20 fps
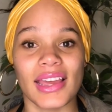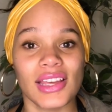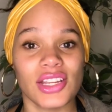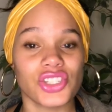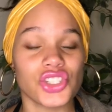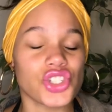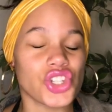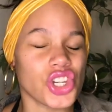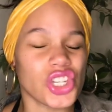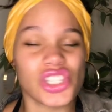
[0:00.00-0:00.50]

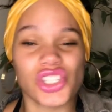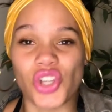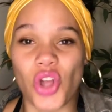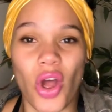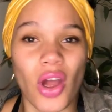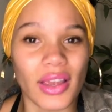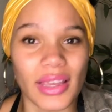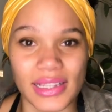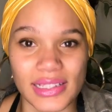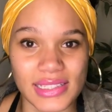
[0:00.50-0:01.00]
It's just
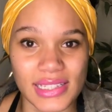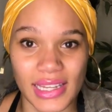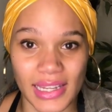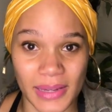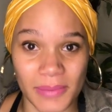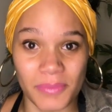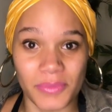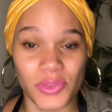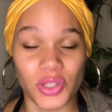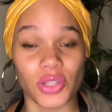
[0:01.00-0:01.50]
talking to
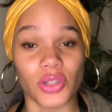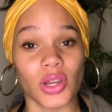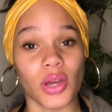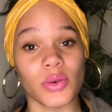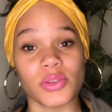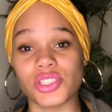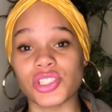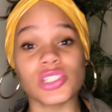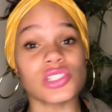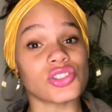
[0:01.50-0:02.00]
him,
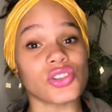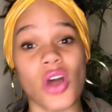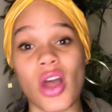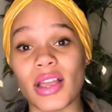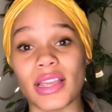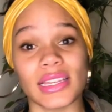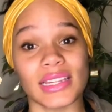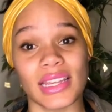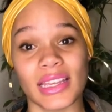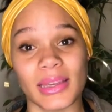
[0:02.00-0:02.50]
it's just
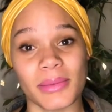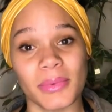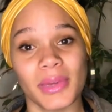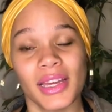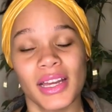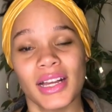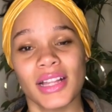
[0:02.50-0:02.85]
talking to him.